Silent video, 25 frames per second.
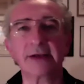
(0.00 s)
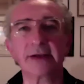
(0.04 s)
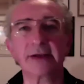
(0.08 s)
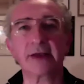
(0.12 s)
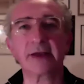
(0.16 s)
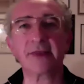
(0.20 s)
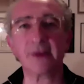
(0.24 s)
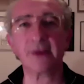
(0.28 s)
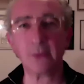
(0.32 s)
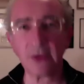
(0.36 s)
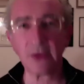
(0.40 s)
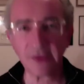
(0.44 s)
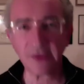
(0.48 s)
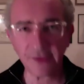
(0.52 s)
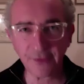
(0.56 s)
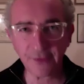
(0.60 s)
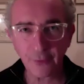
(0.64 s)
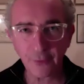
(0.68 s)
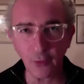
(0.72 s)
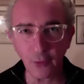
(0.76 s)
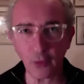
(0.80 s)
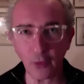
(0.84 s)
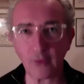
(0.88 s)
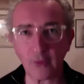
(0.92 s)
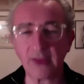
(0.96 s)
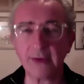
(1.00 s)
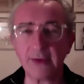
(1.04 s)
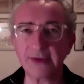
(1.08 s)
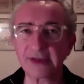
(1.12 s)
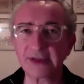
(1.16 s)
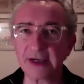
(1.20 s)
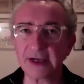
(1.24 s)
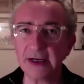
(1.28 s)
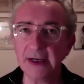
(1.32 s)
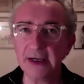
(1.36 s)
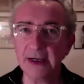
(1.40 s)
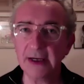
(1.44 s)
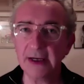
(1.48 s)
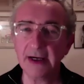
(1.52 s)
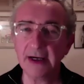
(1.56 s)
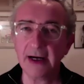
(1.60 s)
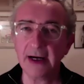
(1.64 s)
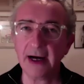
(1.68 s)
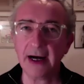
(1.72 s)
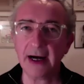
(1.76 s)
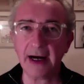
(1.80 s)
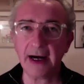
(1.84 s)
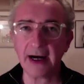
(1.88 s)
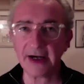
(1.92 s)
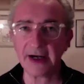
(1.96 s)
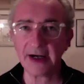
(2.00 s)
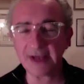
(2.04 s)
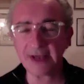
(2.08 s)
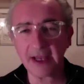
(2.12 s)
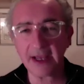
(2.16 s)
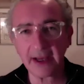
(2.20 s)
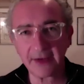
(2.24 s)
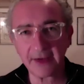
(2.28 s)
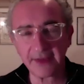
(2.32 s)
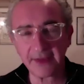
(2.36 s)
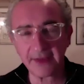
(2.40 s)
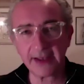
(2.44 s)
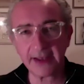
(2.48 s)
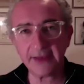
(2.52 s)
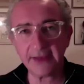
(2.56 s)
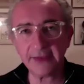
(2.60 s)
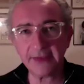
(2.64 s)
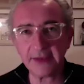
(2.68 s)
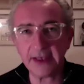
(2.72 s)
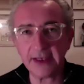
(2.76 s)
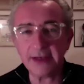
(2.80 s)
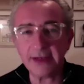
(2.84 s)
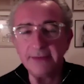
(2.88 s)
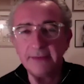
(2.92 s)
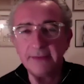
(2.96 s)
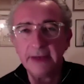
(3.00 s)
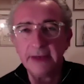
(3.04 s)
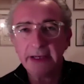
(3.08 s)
I think we thought there was a, uh, I say, I think in, in,